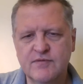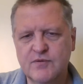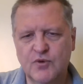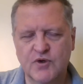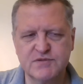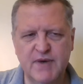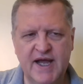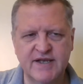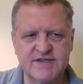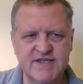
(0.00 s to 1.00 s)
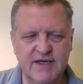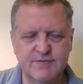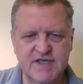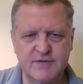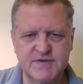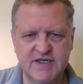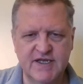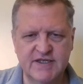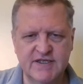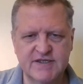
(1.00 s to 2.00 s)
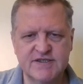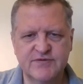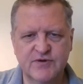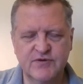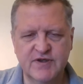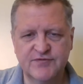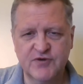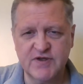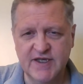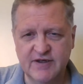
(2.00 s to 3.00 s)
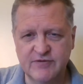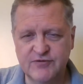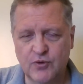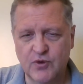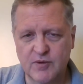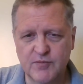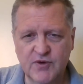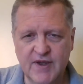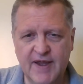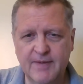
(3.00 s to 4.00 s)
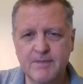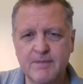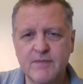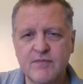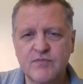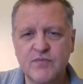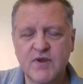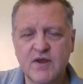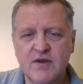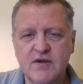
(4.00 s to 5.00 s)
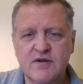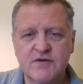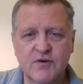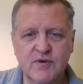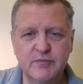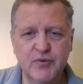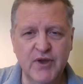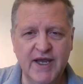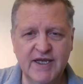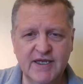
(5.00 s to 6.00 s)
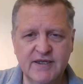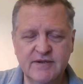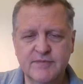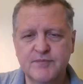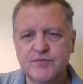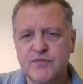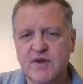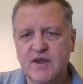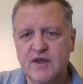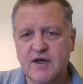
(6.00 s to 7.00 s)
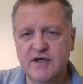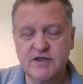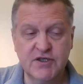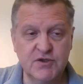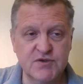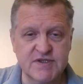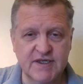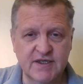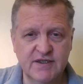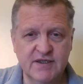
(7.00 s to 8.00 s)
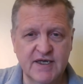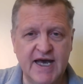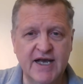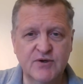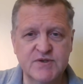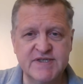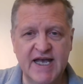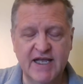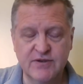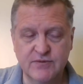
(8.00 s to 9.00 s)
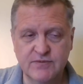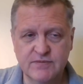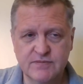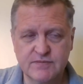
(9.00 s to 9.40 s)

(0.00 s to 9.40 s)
Correspond the same set of endings for the ing form. Okay. So complaining, accusing, acusando,